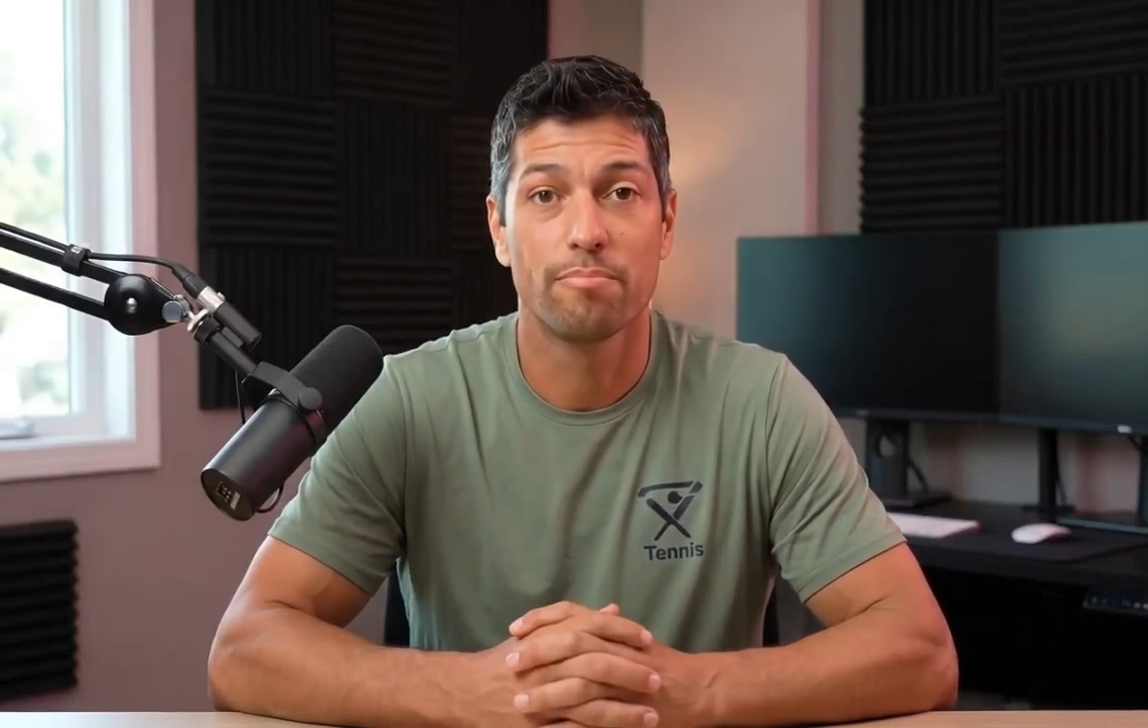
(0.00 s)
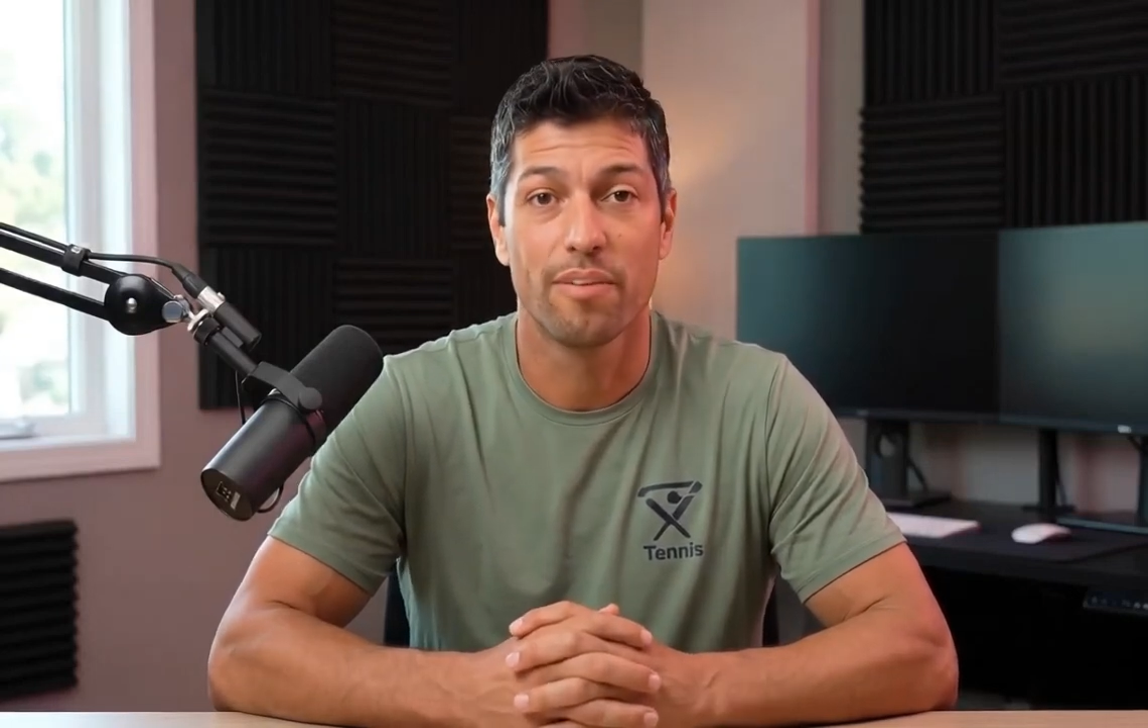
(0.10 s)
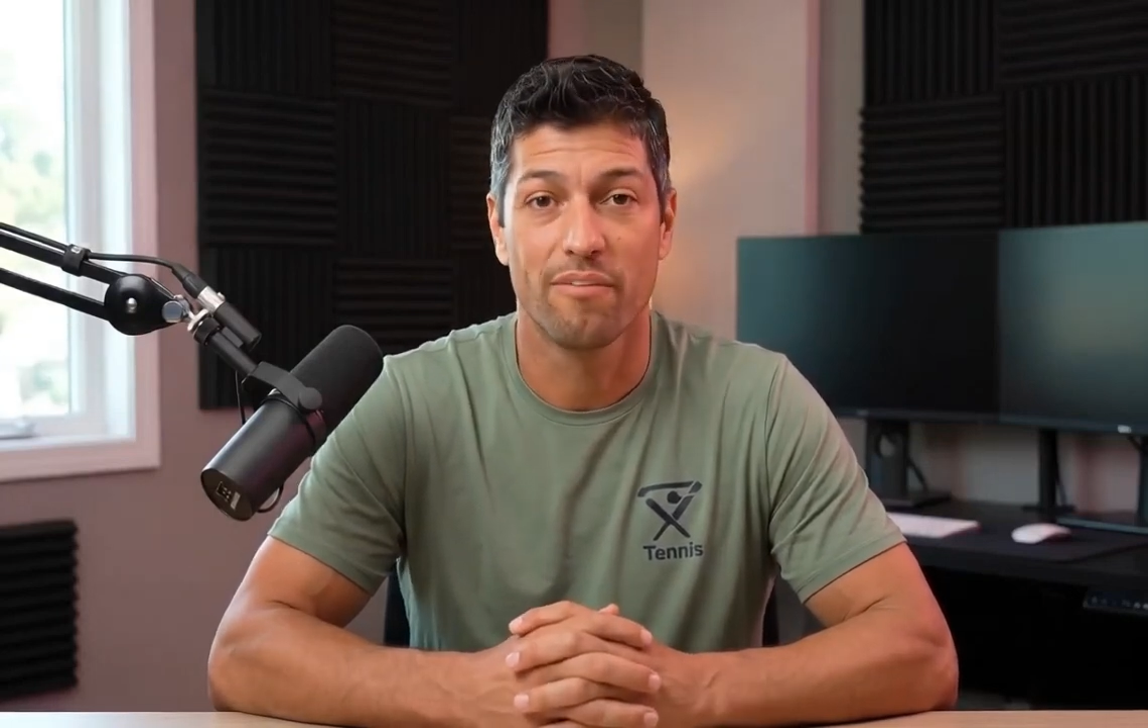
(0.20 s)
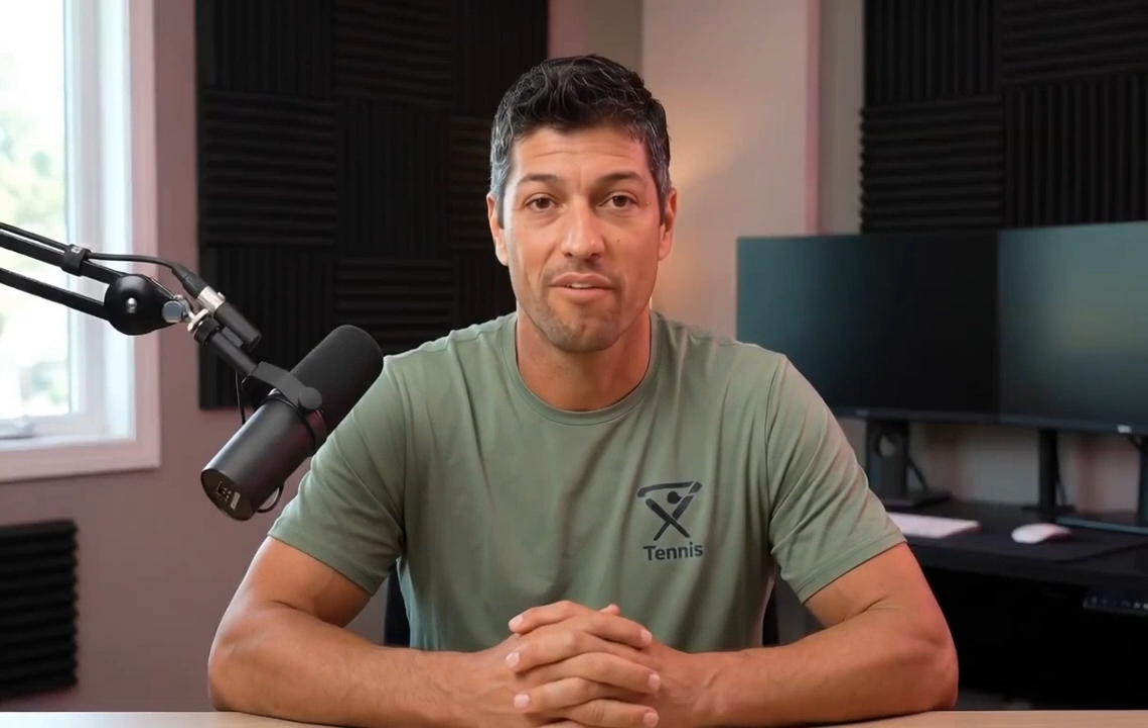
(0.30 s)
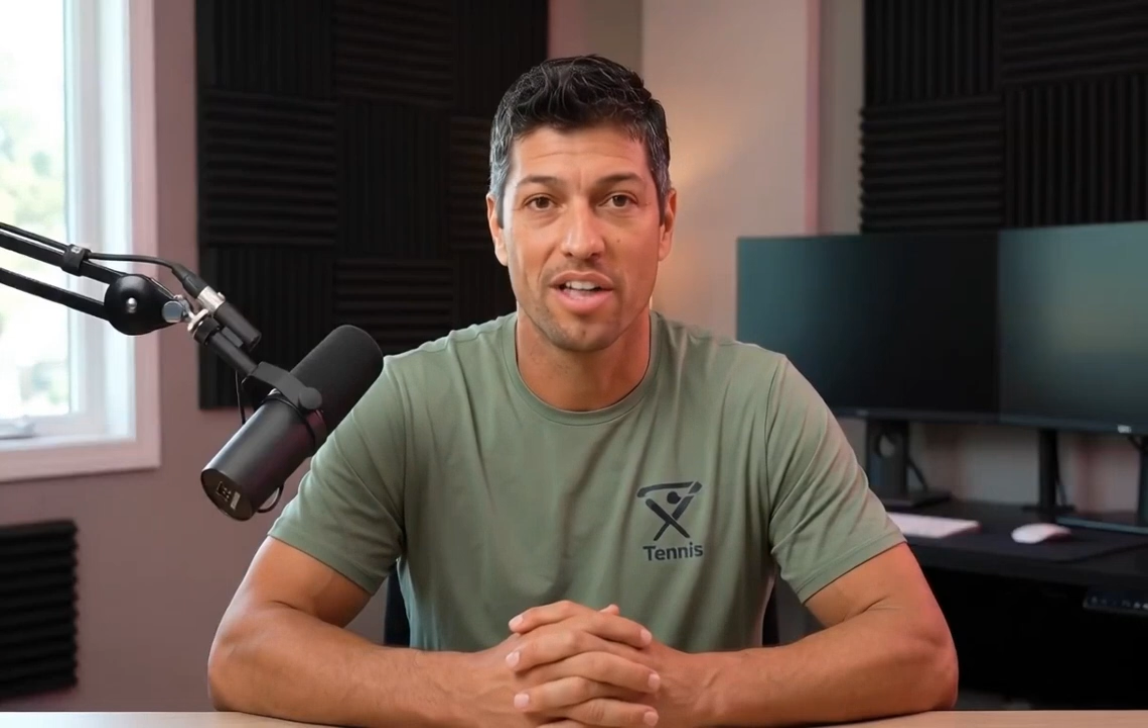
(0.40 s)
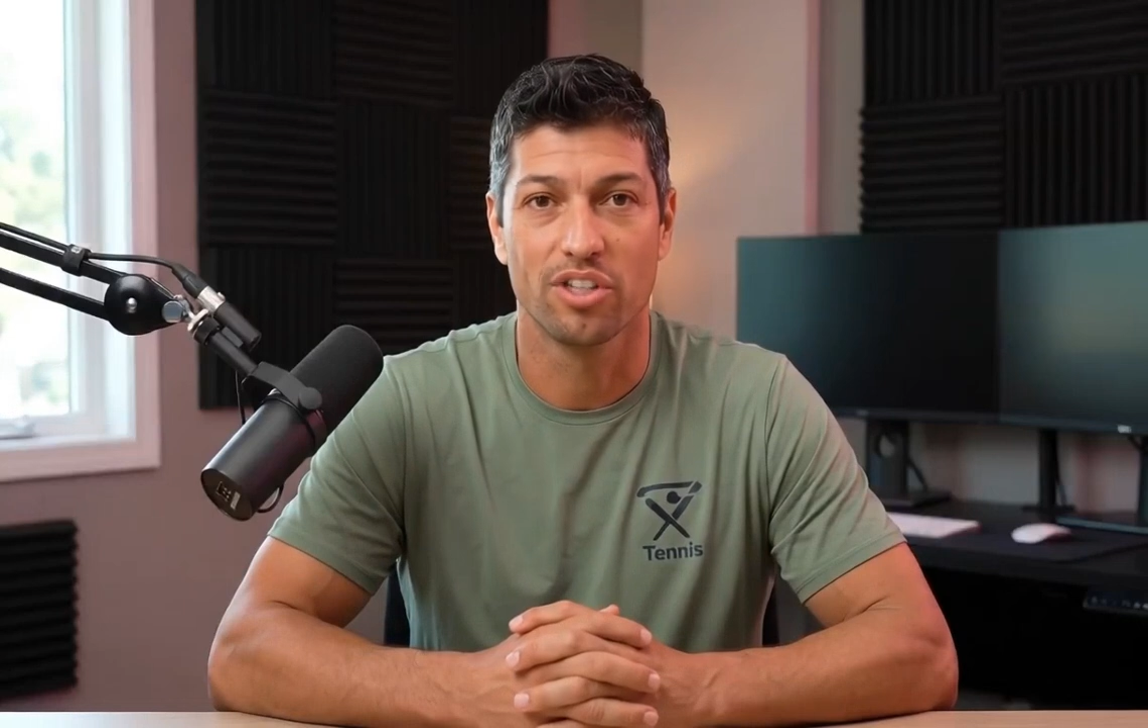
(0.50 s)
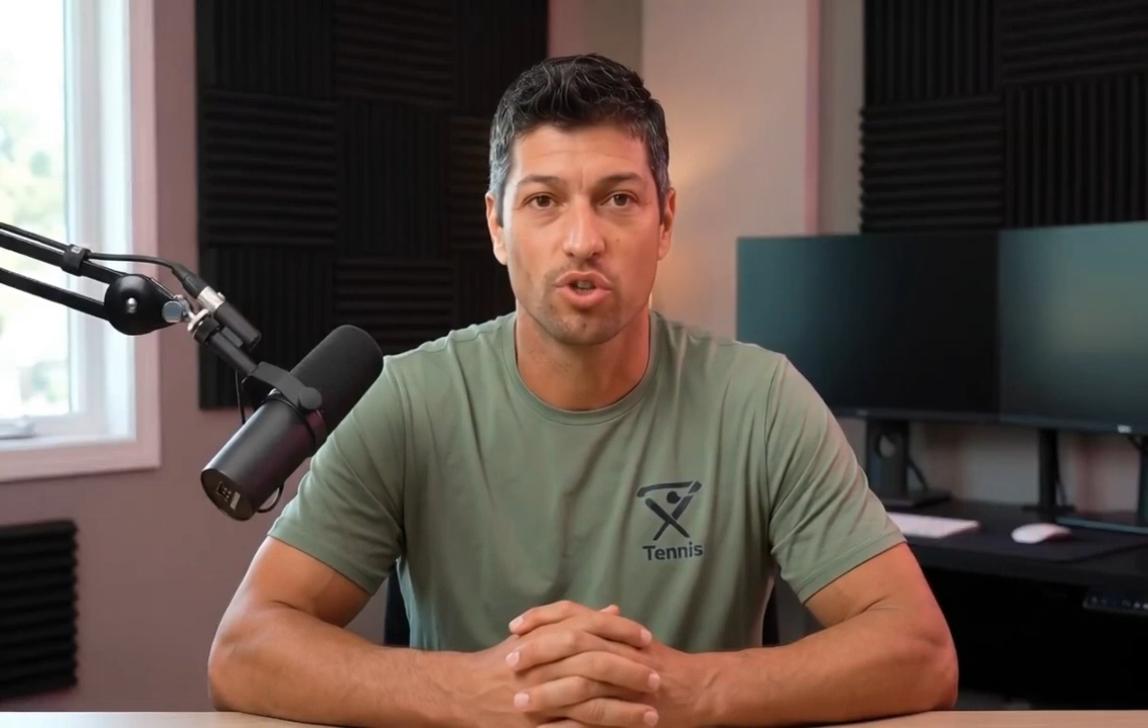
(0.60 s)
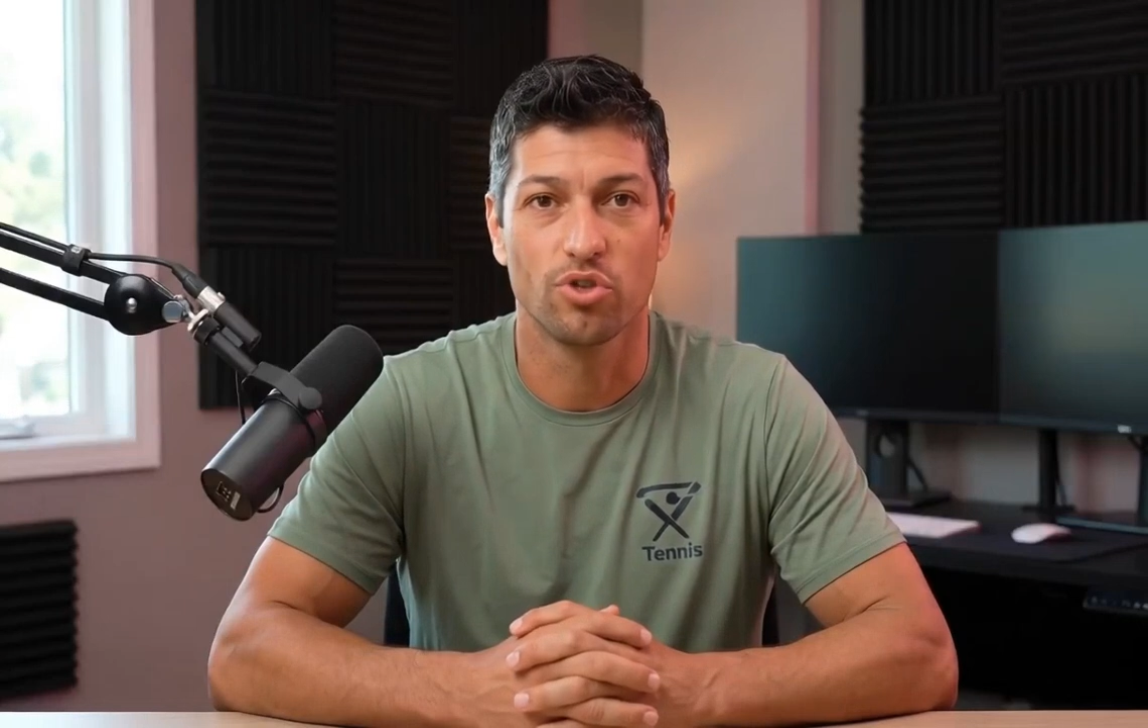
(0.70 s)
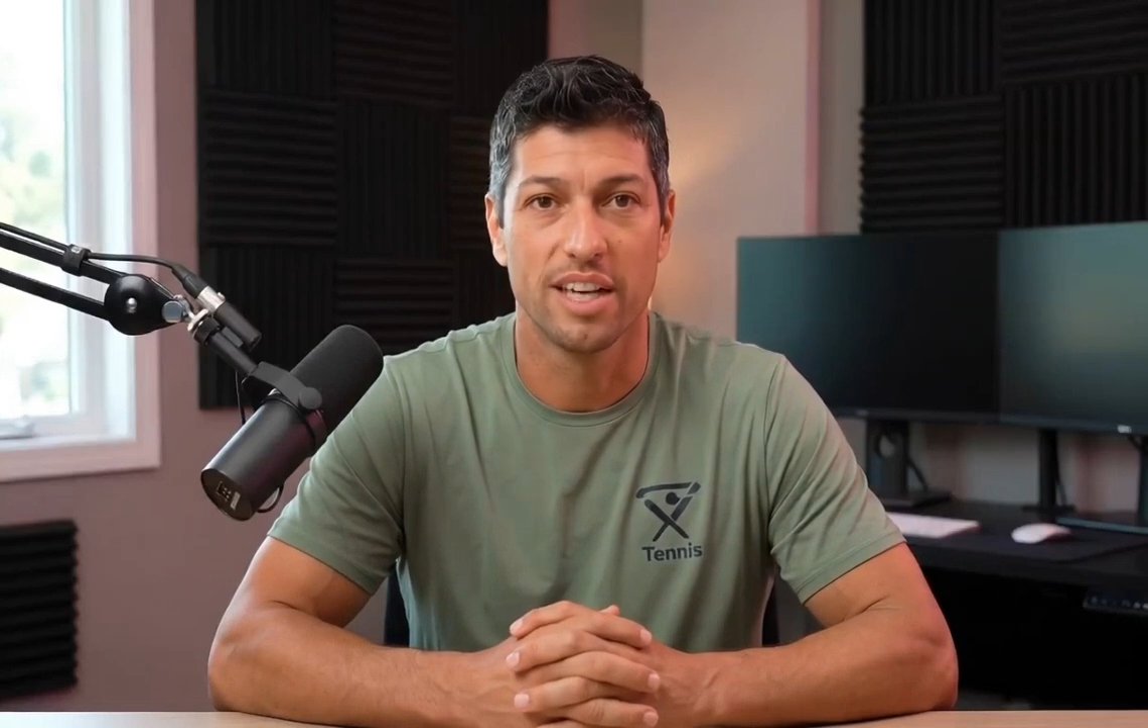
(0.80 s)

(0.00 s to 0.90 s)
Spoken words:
professional